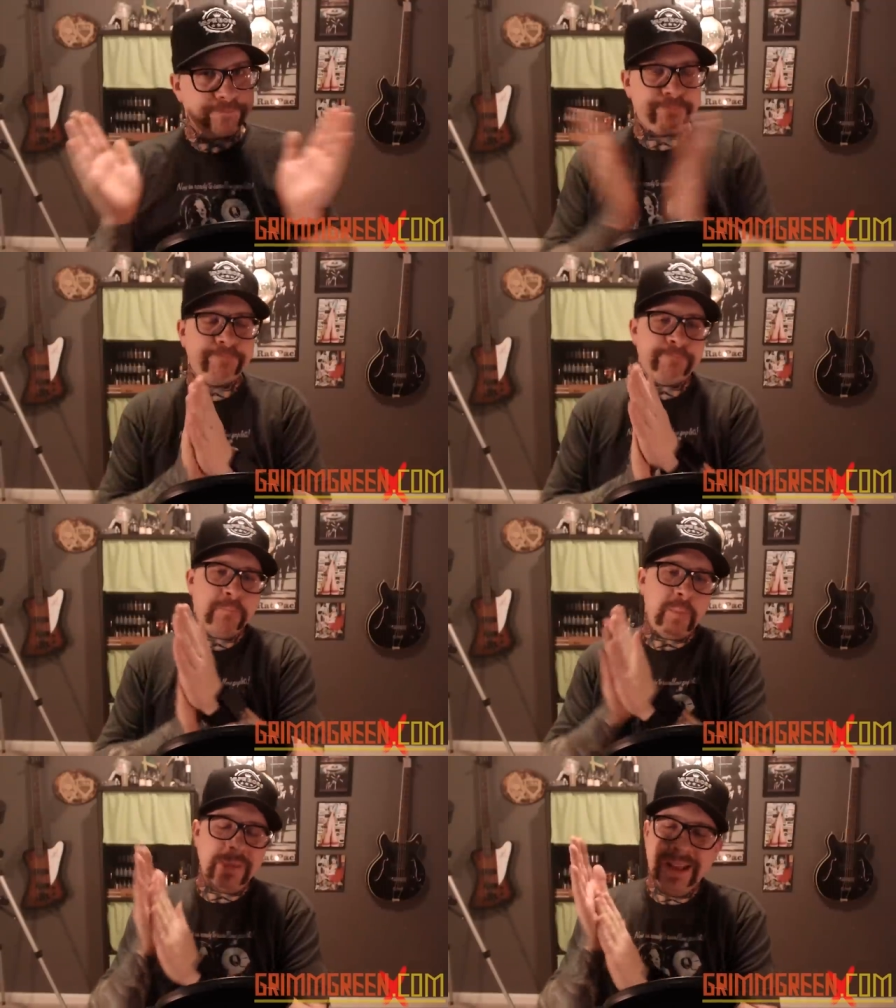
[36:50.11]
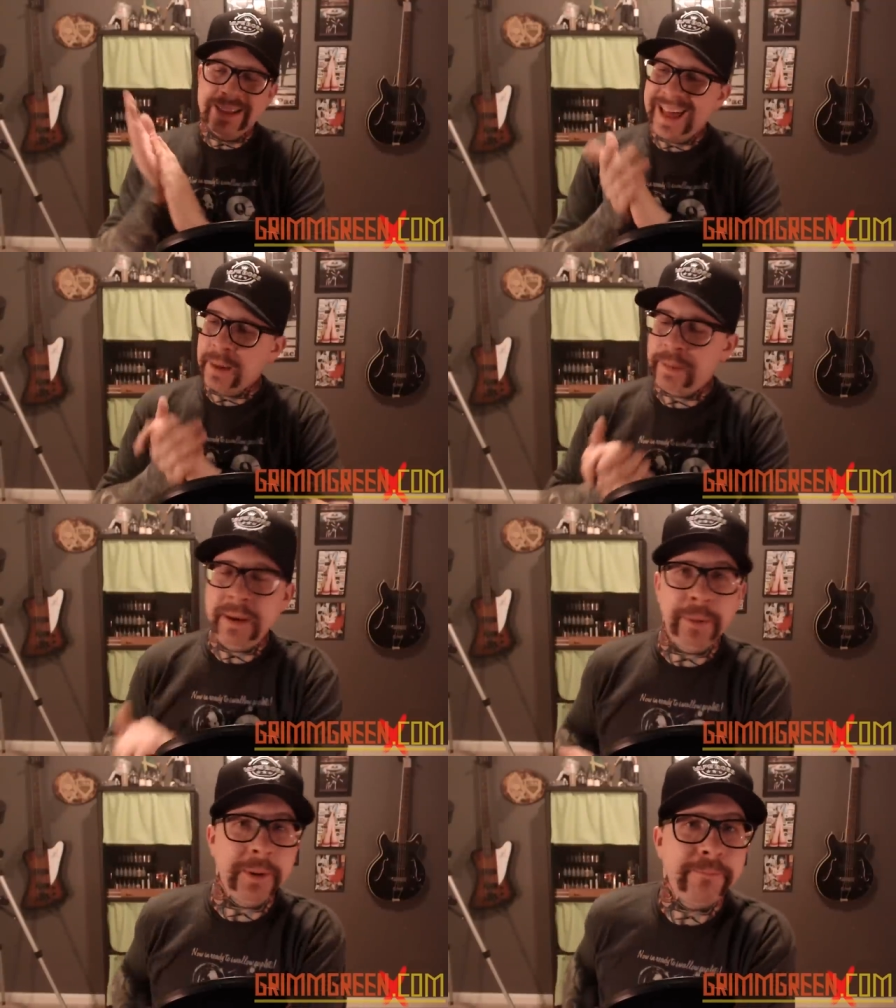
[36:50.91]
a lot of
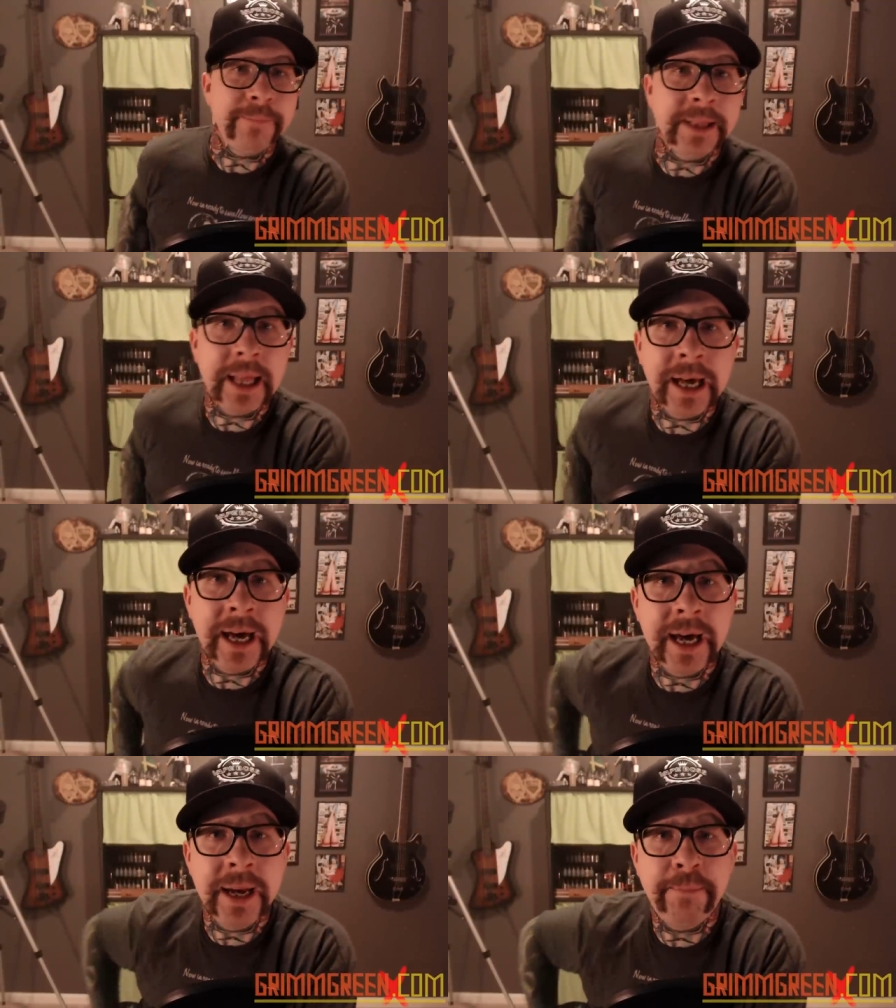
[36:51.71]
people, a lot